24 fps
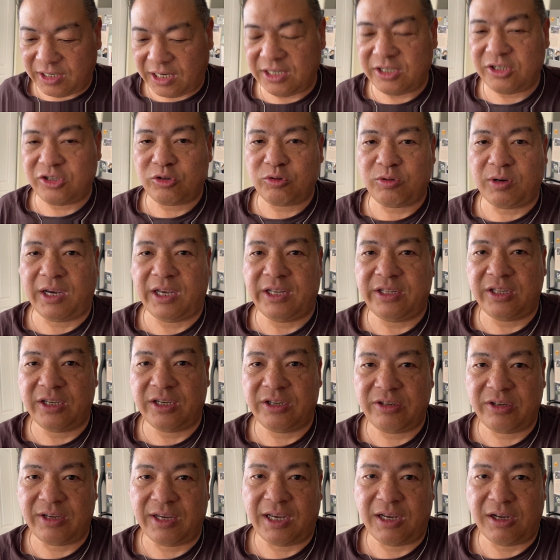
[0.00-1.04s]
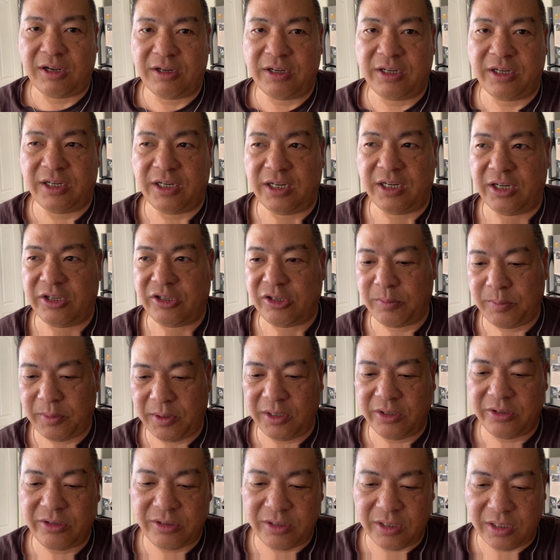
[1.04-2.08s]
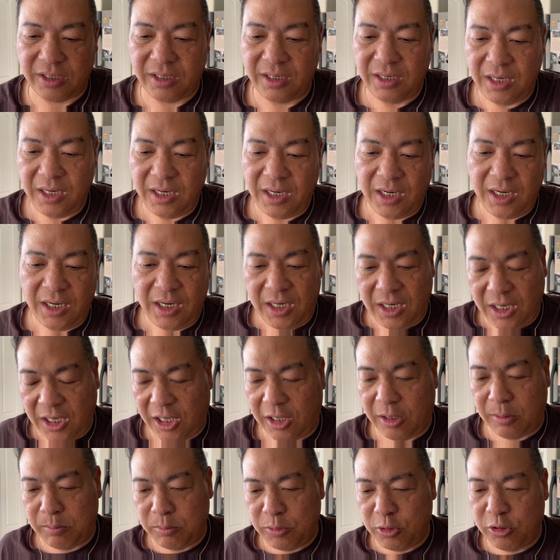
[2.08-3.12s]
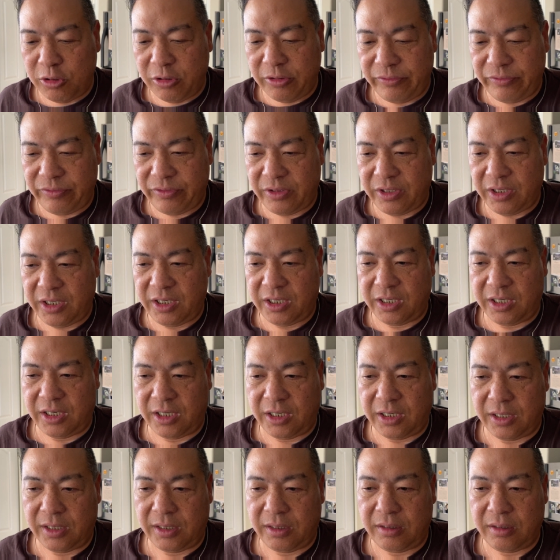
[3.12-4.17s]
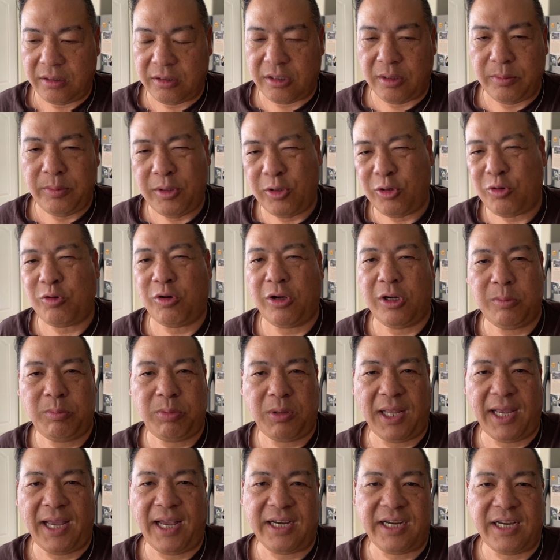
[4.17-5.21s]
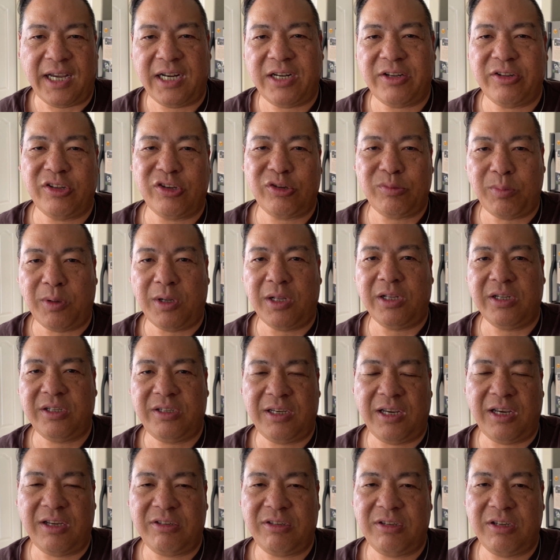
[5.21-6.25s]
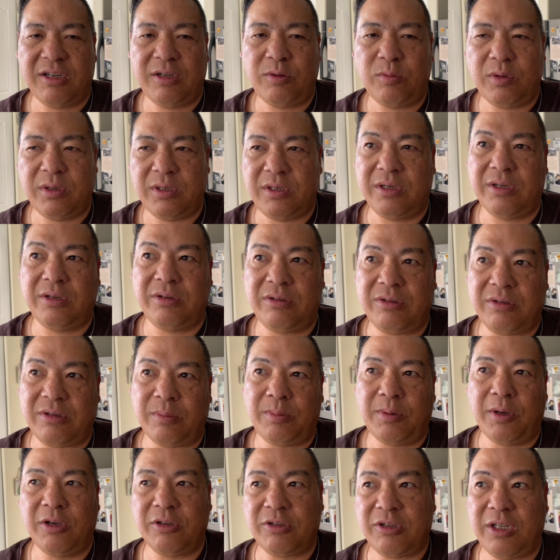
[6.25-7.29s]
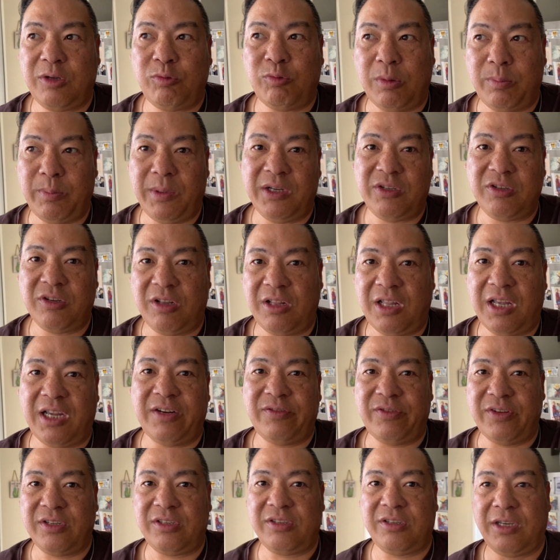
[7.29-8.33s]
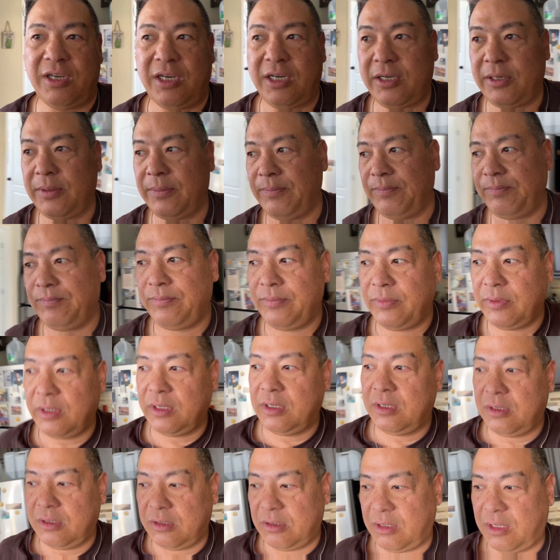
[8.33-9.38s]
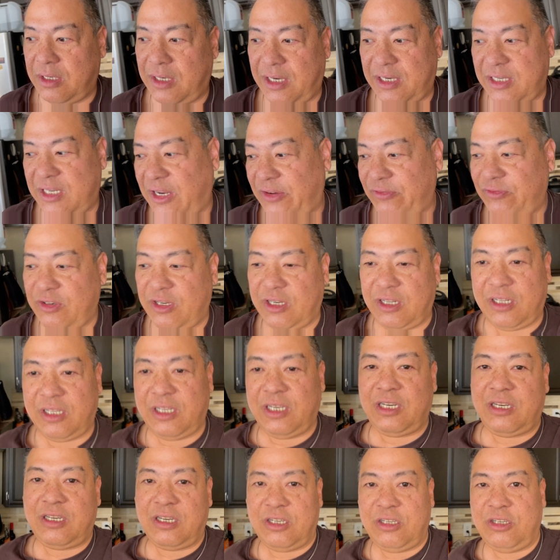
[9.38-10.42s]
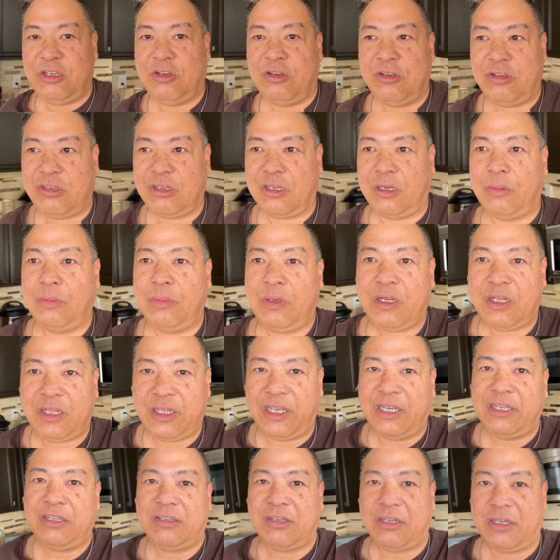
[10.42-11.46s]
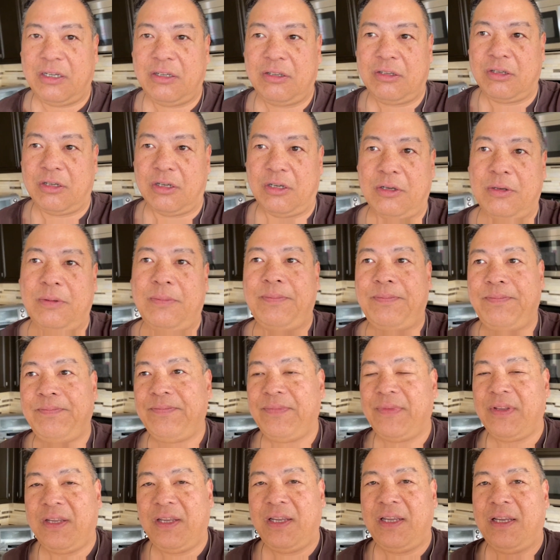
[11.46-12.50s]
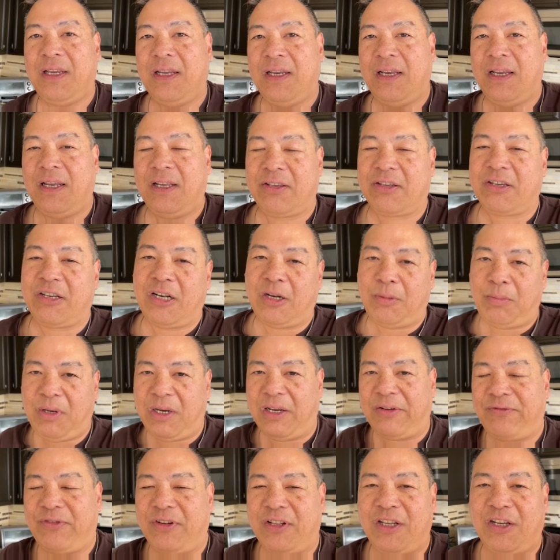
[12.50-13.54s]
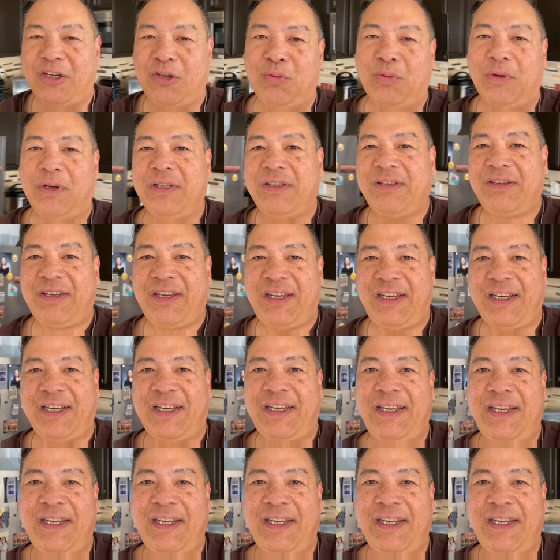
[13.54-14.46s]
I just tried this out, and it's supposed to help move the mucoid plaque out of the small intestine, which is supposedly what makes a lot of us sick. And I definitely could use some cleansing. So that's going to be it for this one. See ya.